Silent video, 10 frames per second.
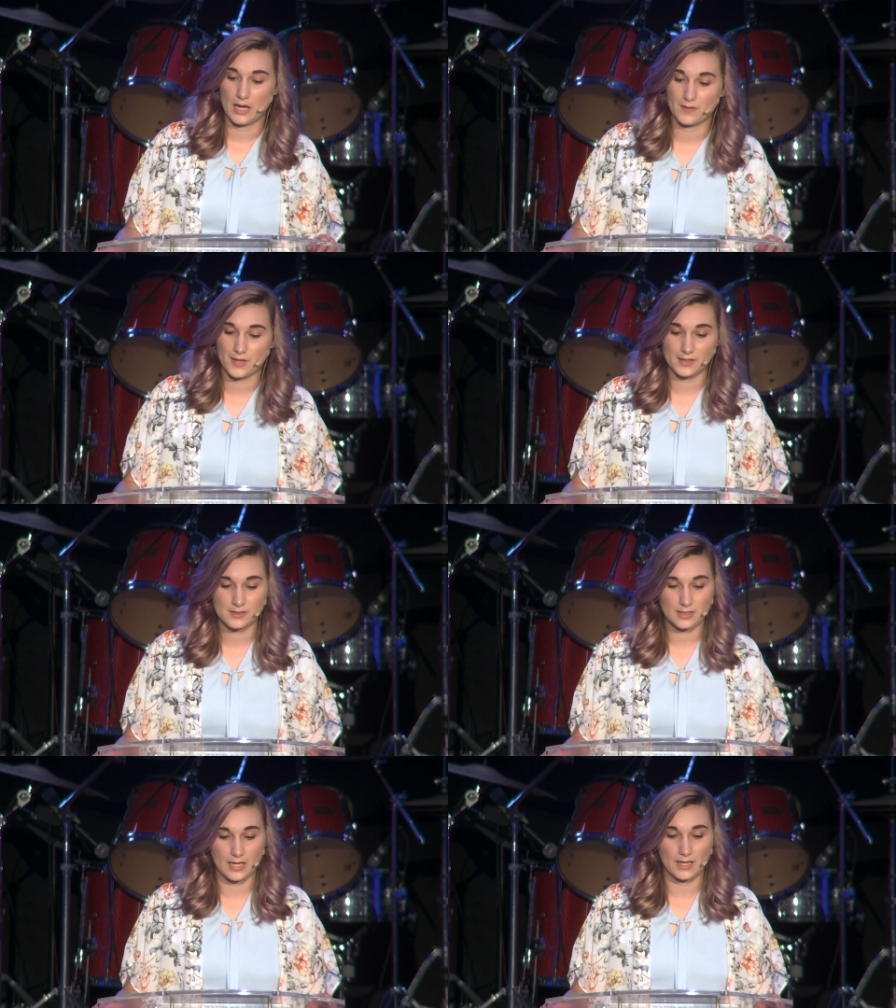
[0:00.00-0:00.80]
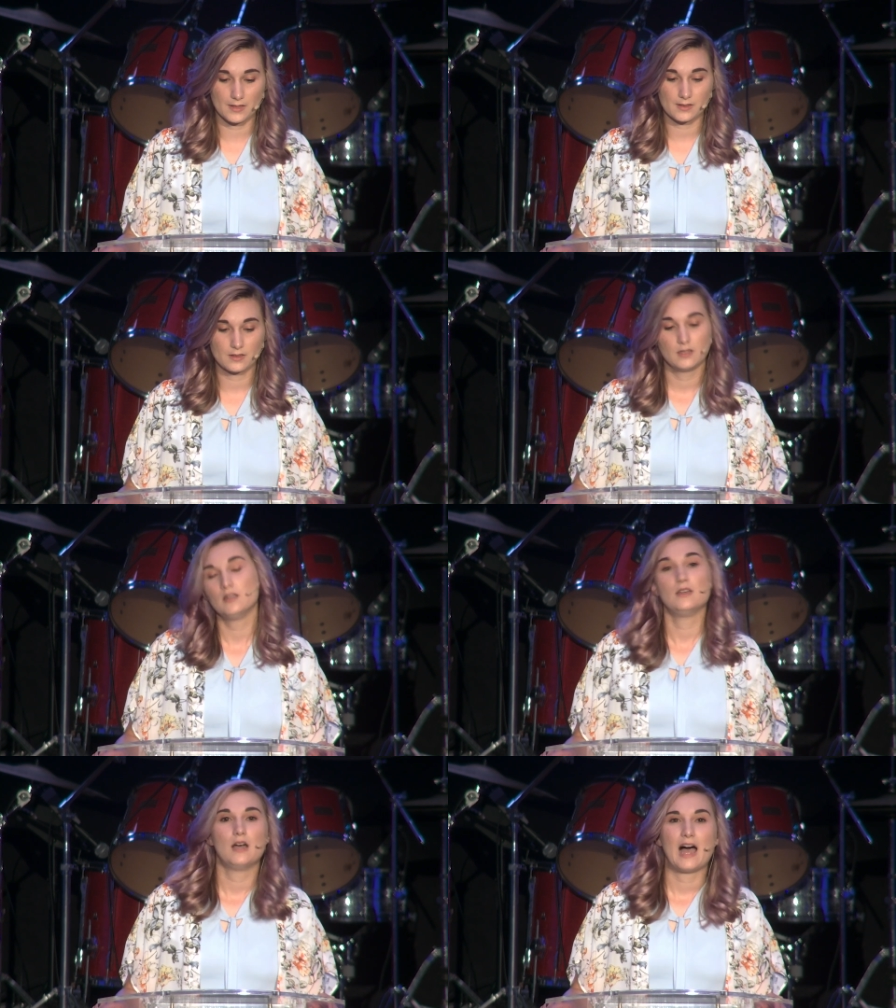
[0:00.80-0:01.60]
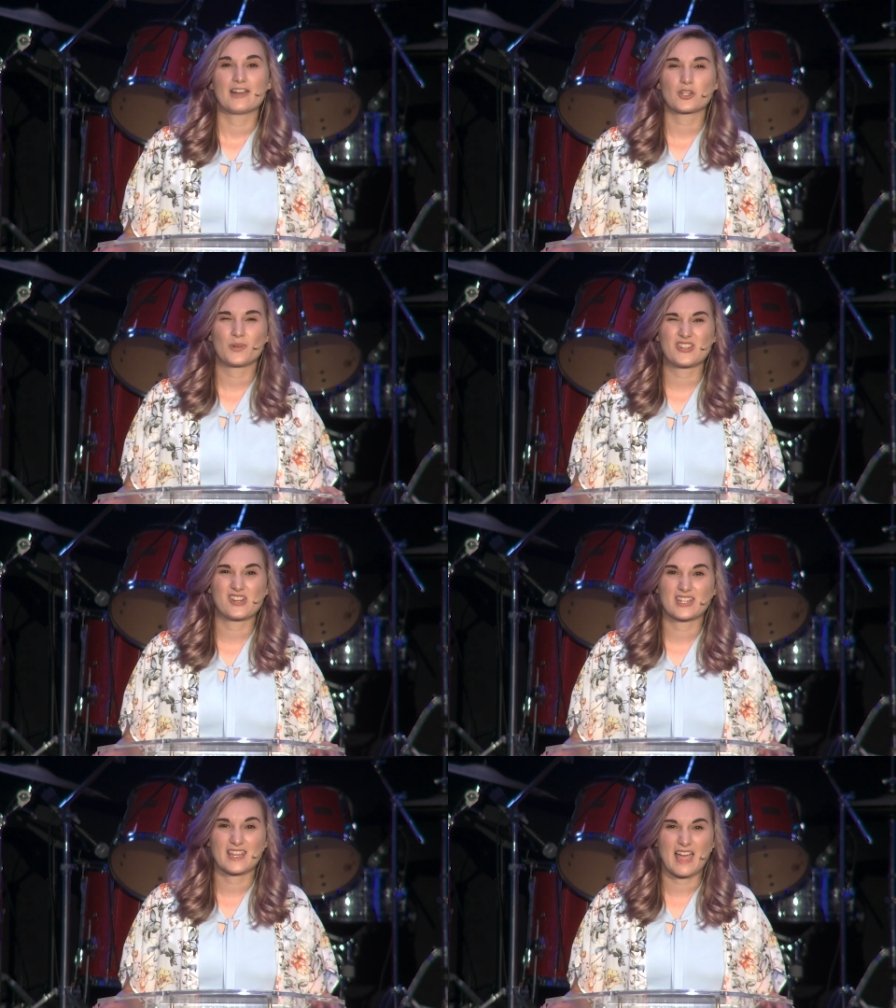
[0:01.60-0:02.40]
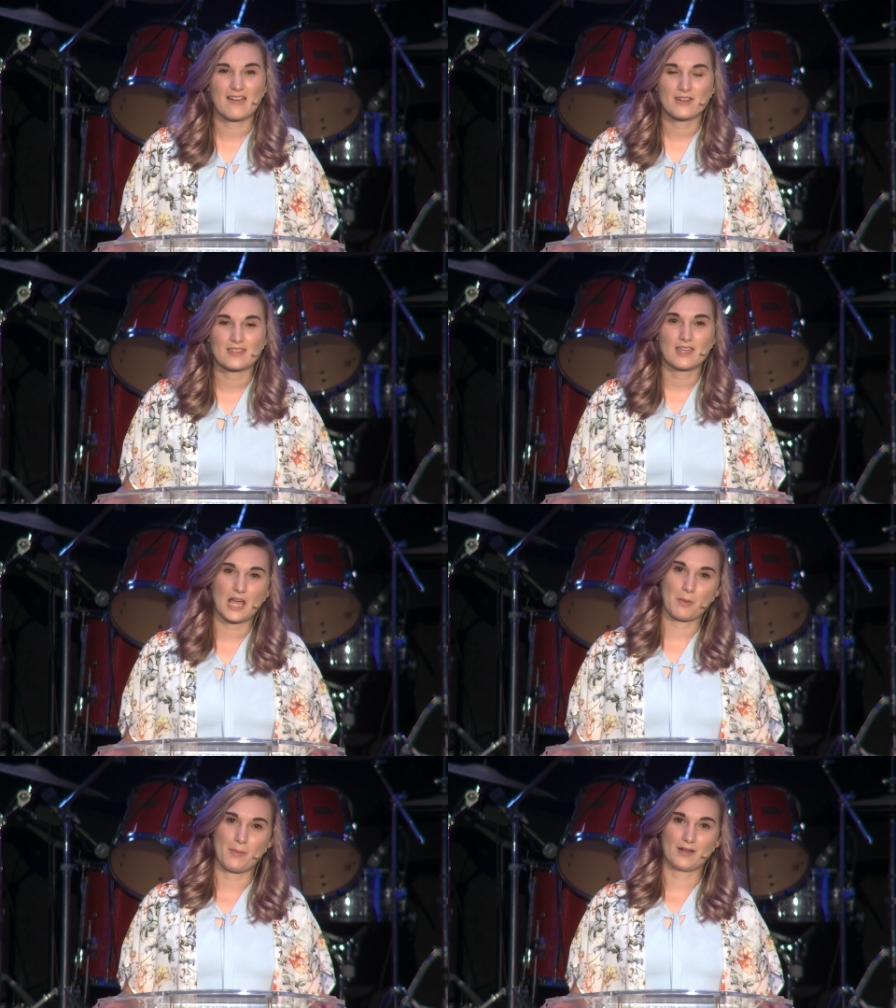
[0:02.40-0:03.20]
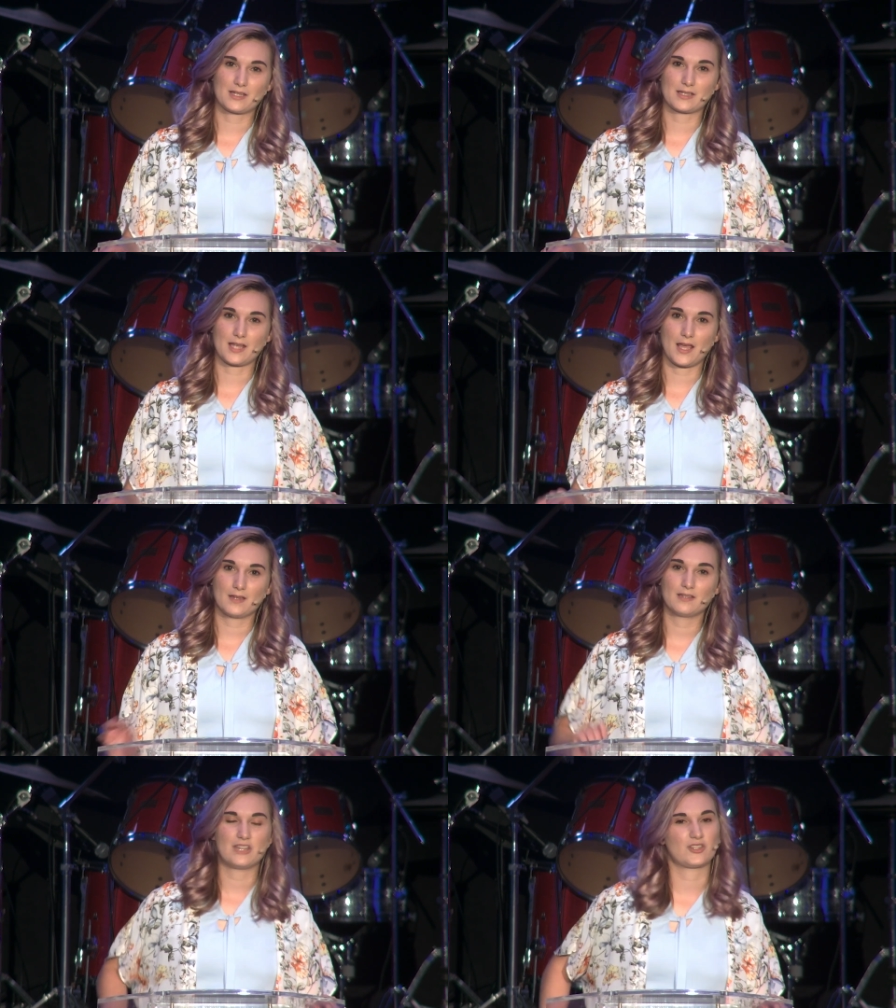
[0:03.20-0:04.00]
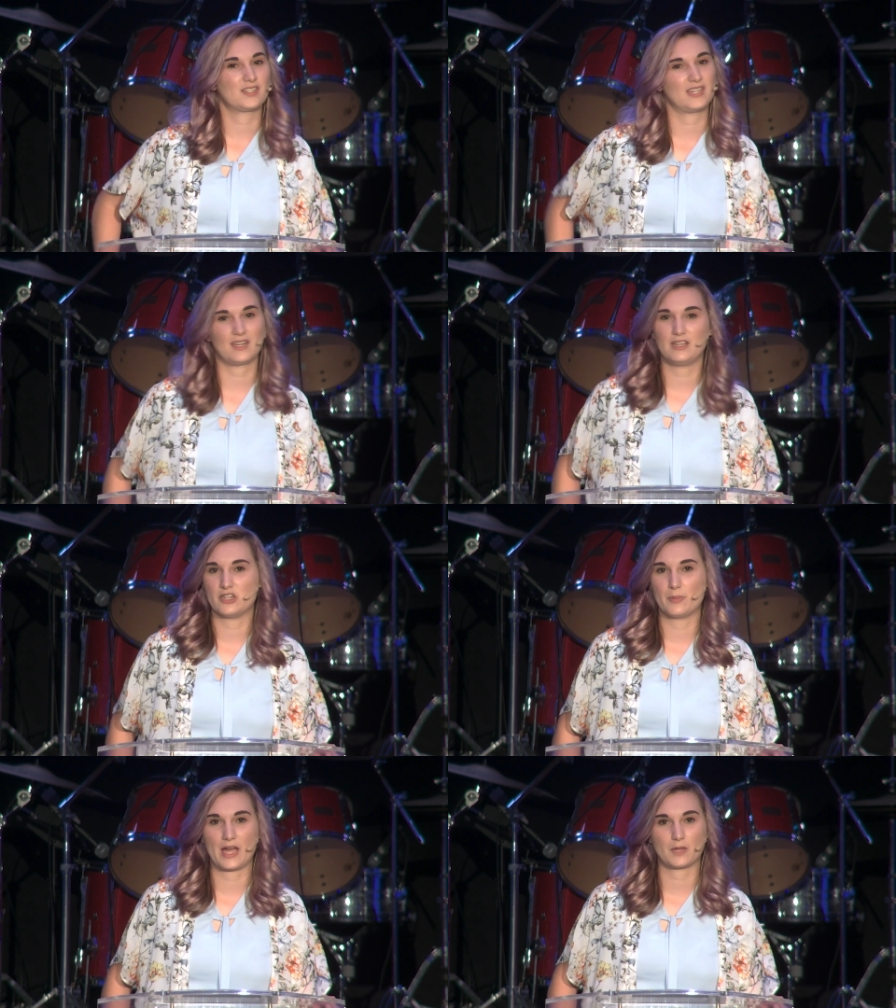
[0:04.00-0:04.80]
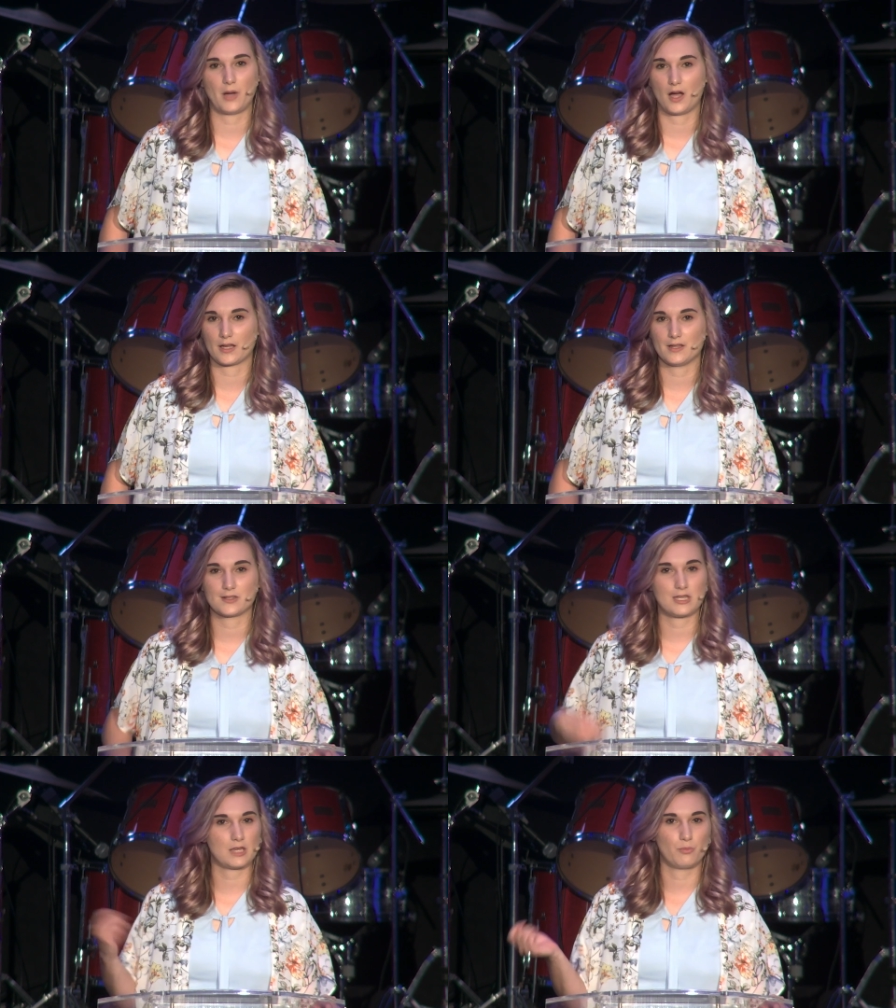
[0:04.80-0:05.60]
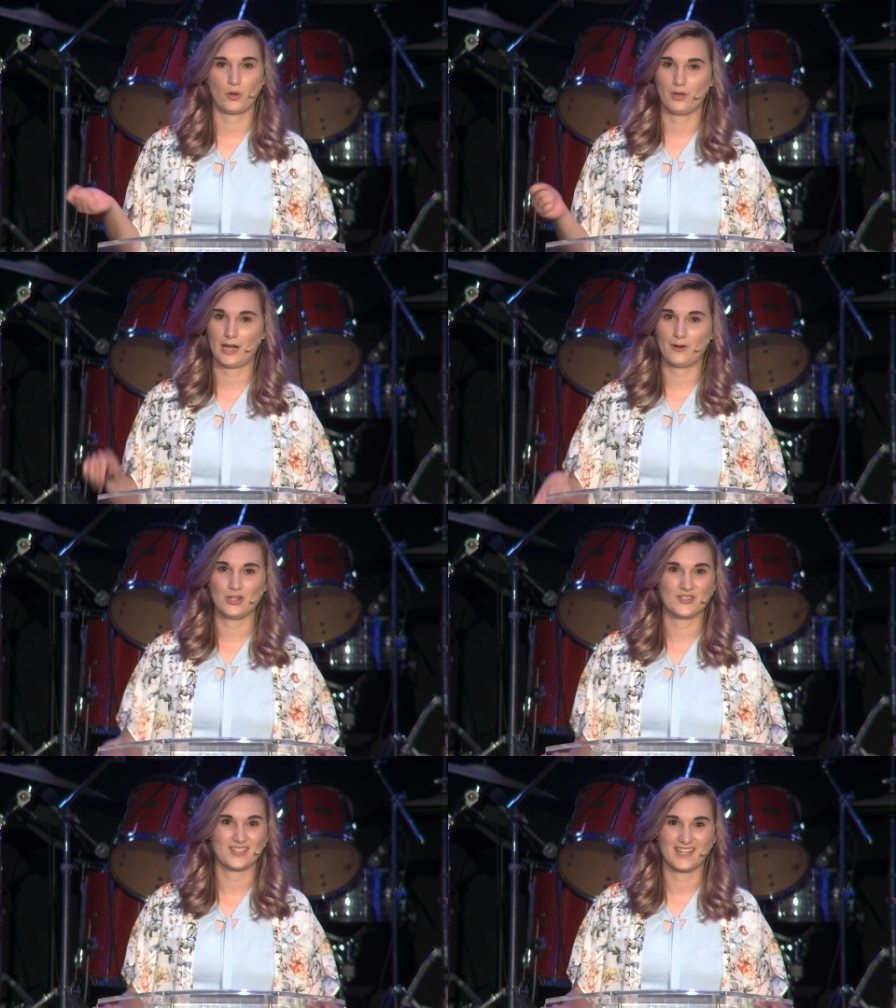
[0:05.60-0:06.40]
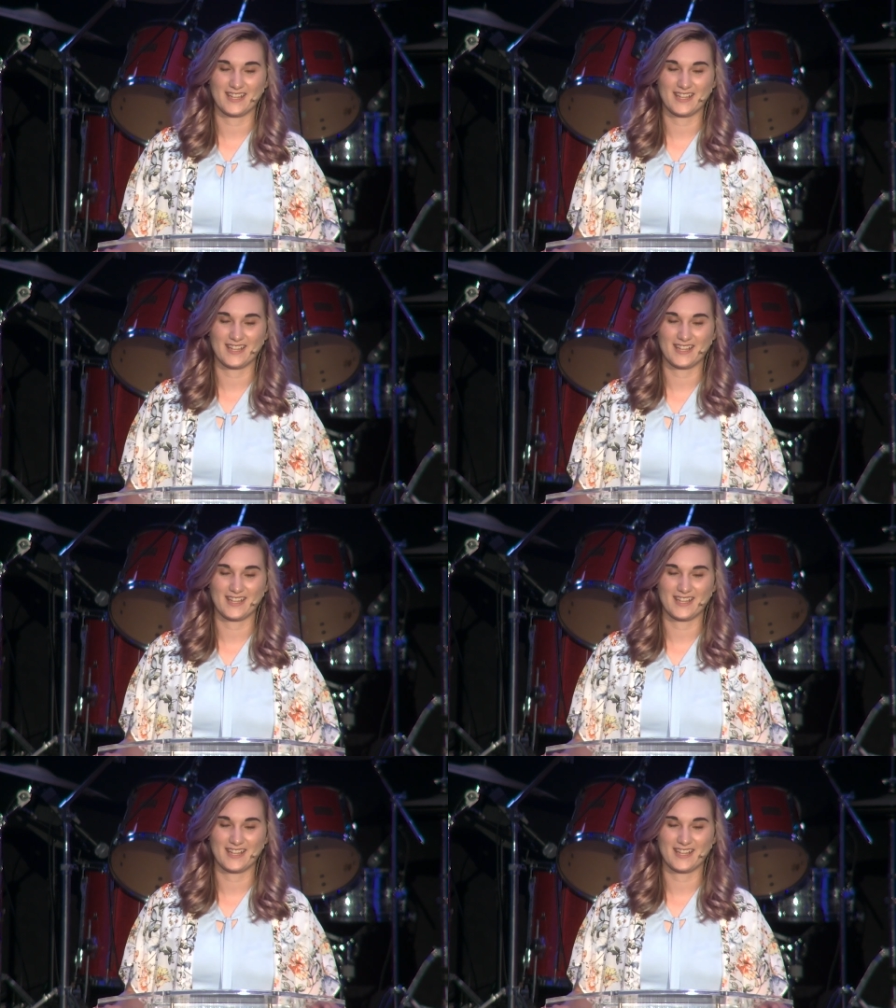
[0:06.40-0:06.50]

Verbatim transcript: And if that's the case, I just want you to take everything I'm about to say and just stick it in your back pocket so you can pull it out and use it